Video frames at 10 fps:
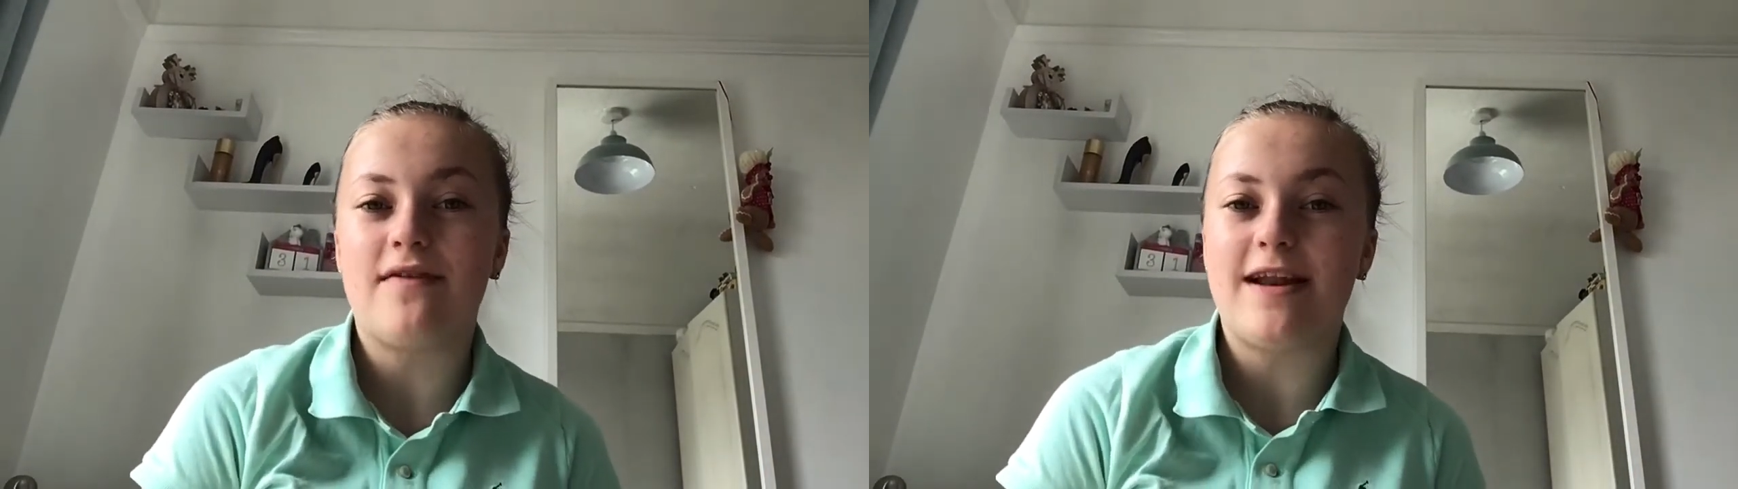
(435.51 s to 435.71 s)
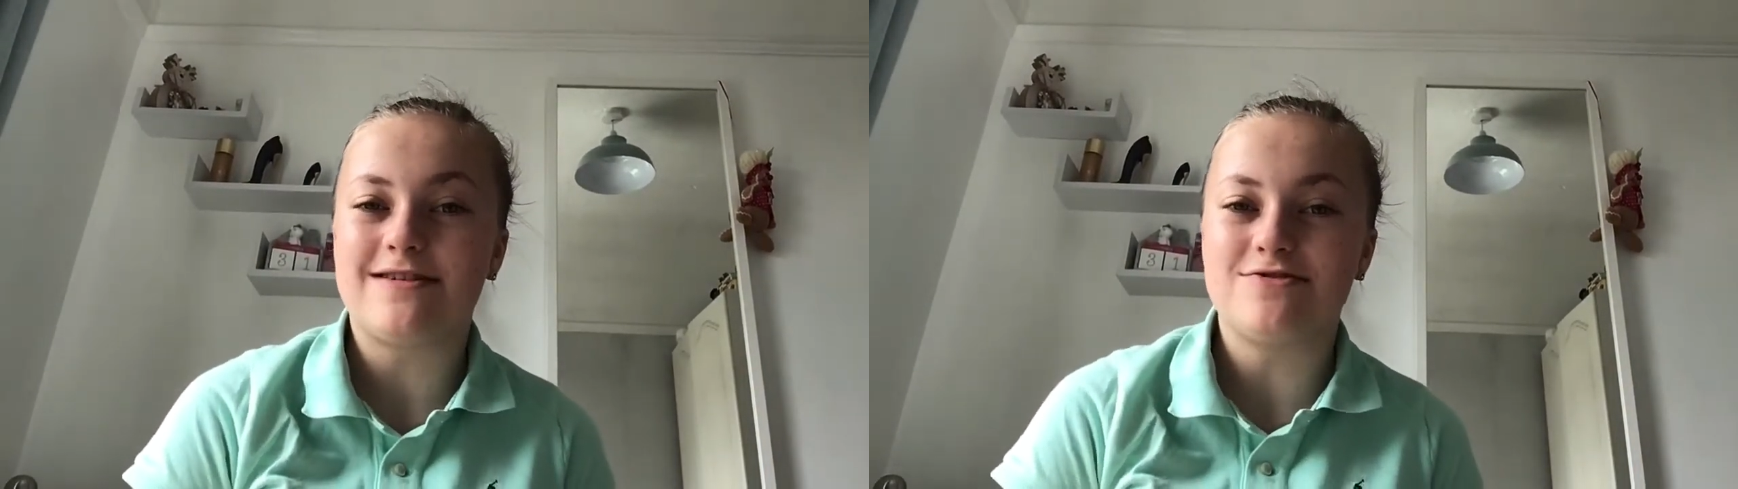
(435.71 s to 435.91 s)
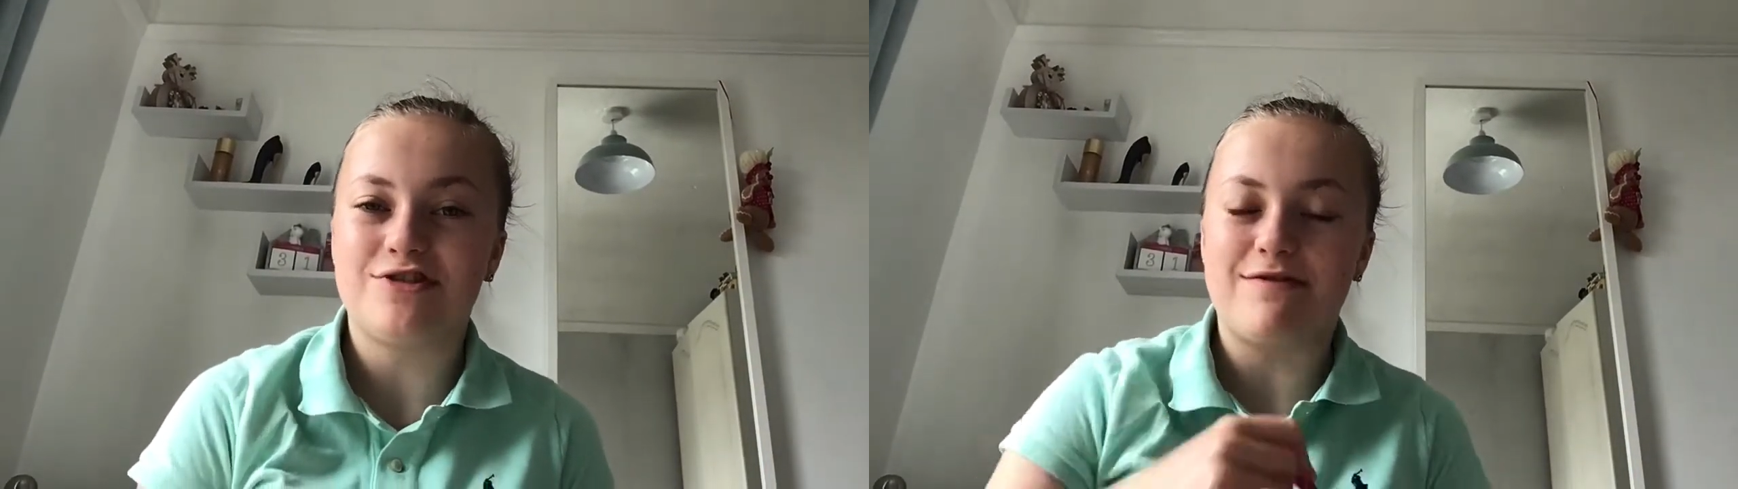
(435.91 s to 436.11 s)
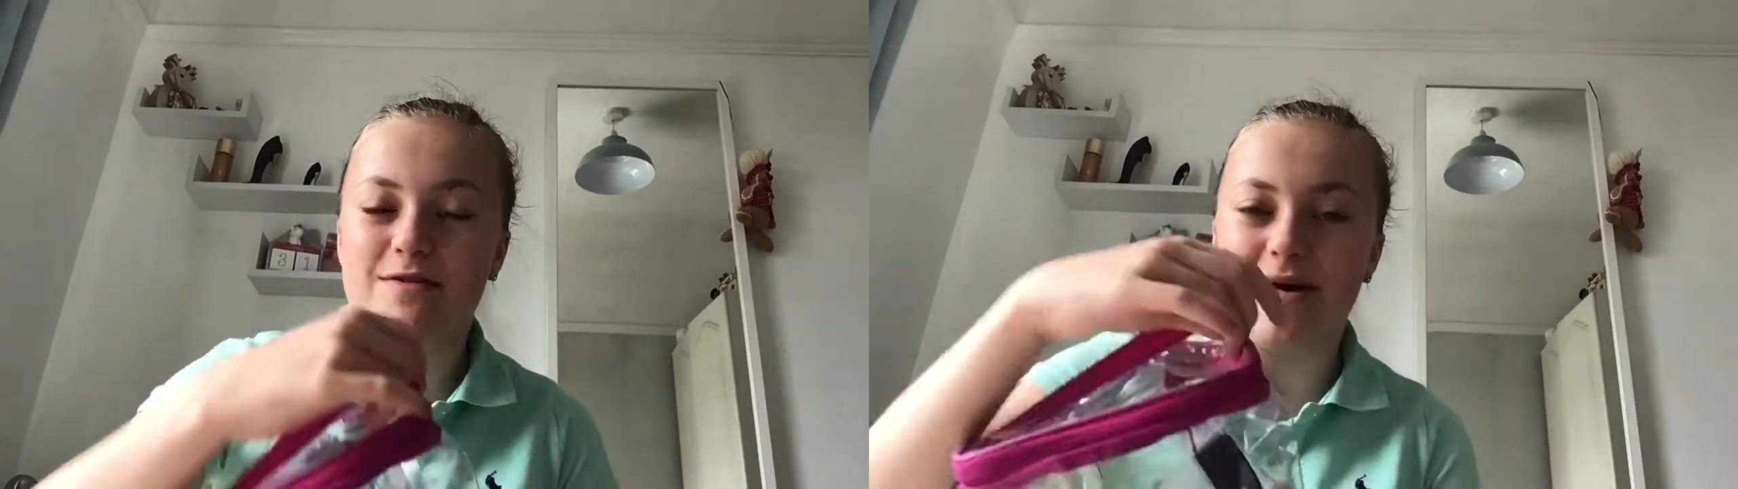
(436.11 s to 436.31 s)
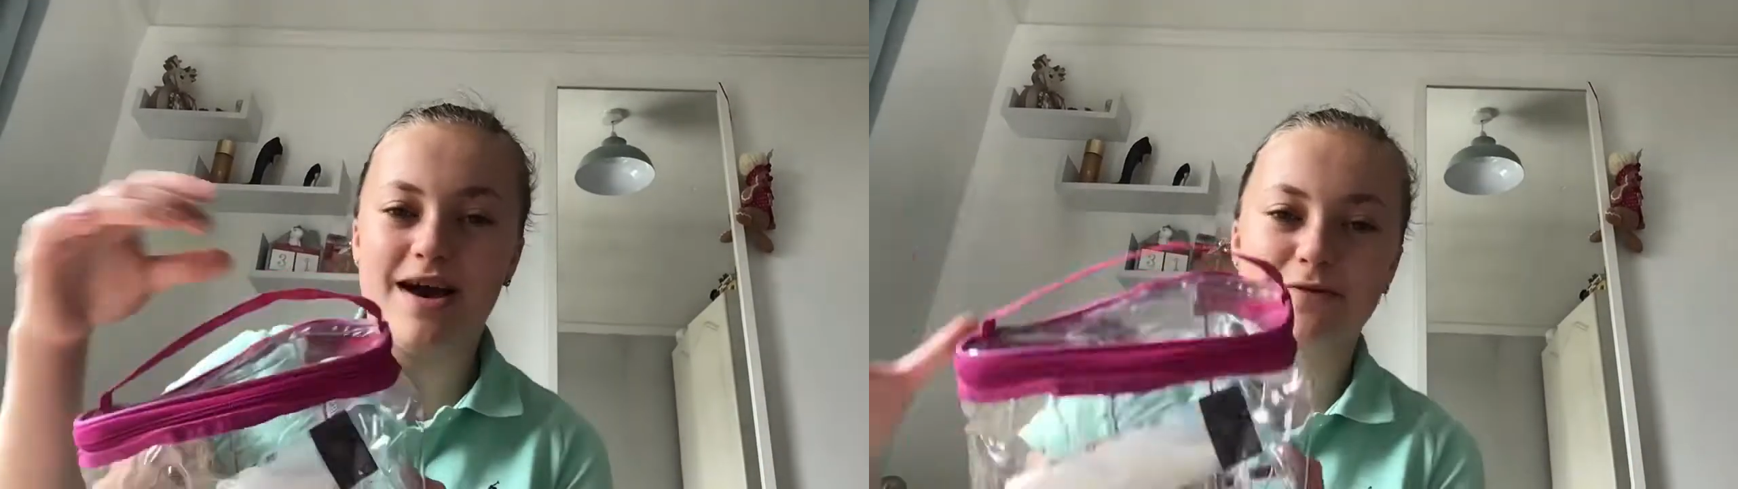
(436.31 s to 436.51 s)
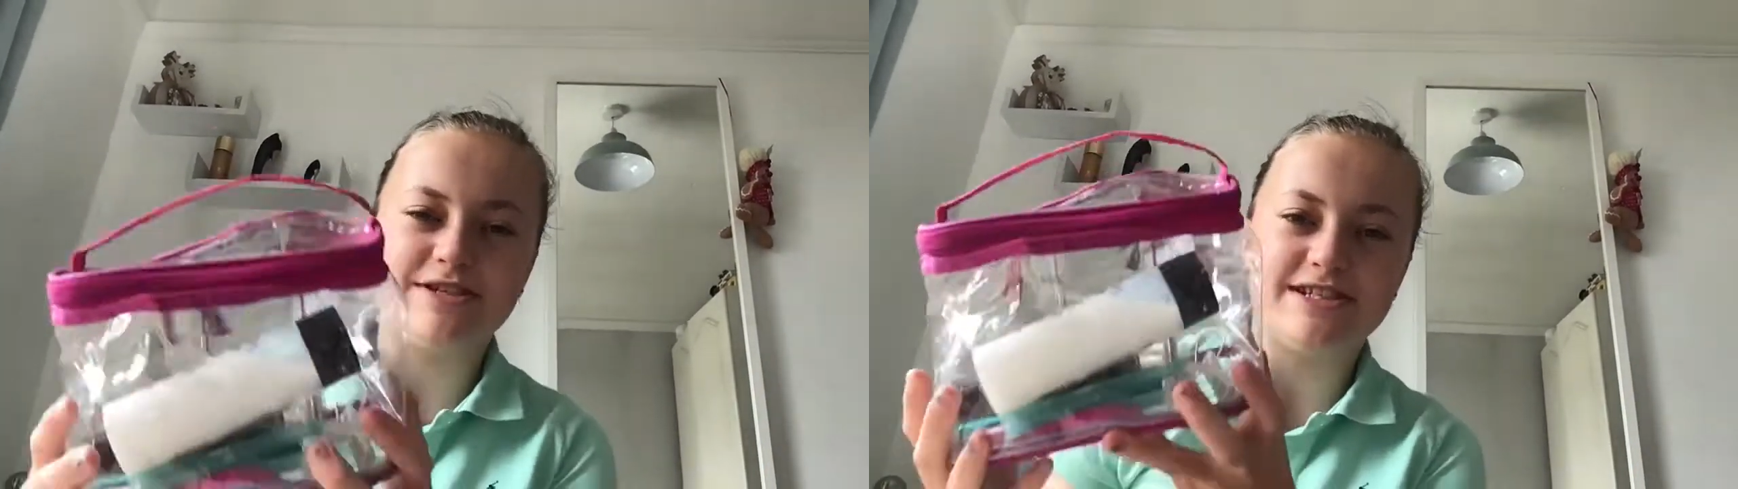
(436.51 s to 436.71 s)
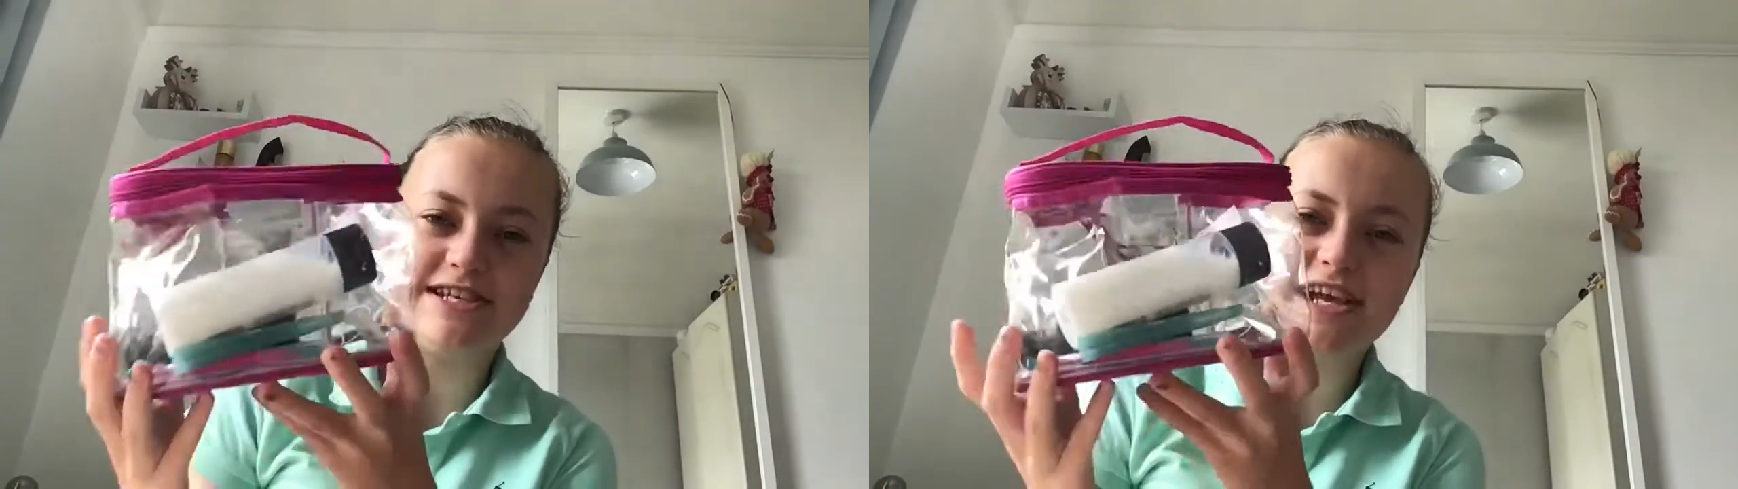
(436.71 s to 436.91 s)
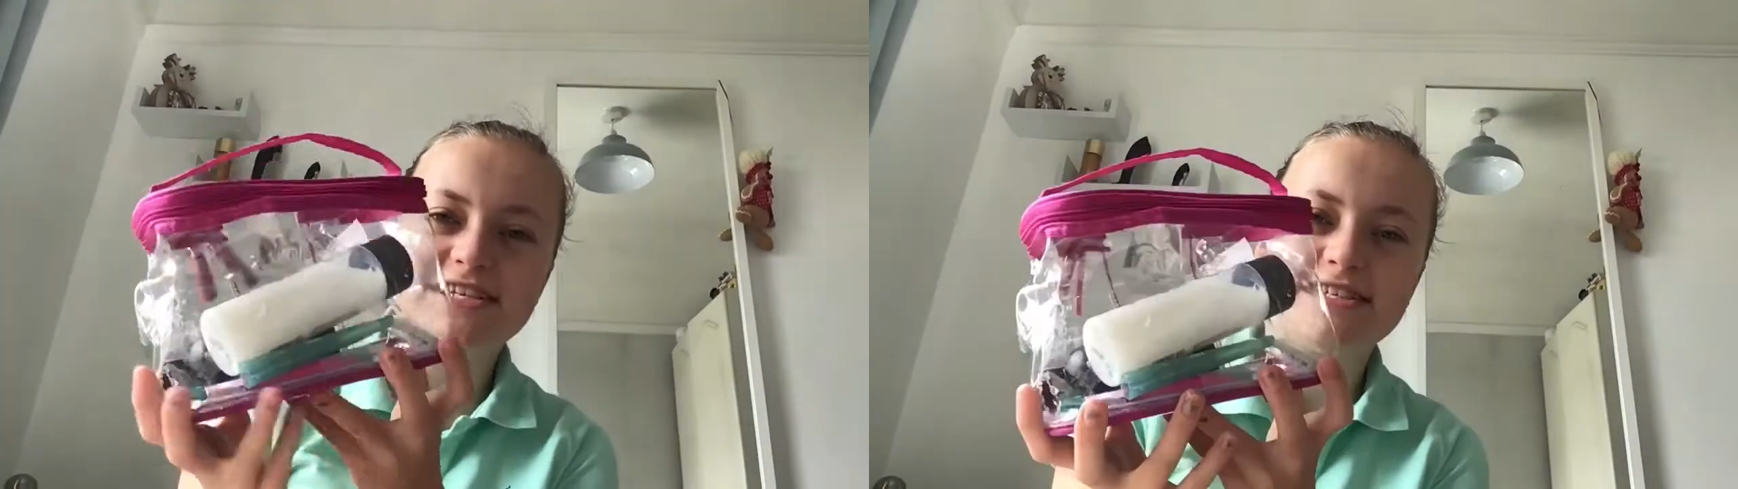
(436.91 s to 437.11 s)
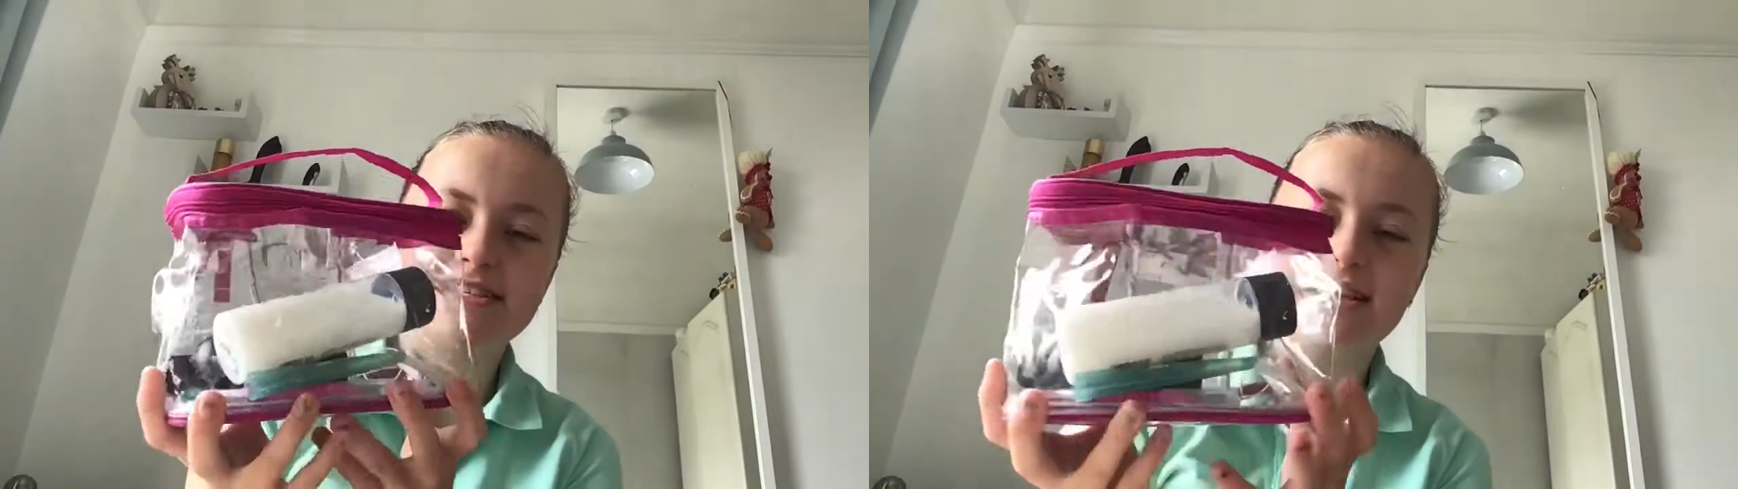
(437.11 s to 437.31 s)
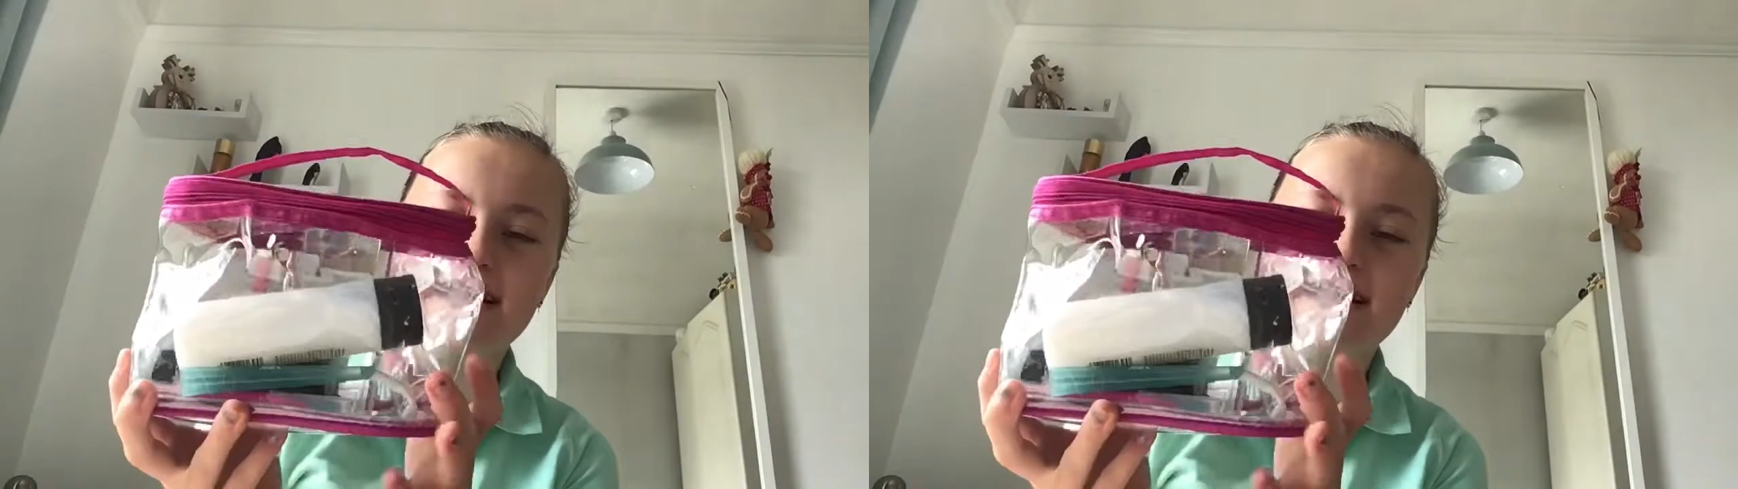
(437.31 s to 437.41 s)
a little travel bag, which is this.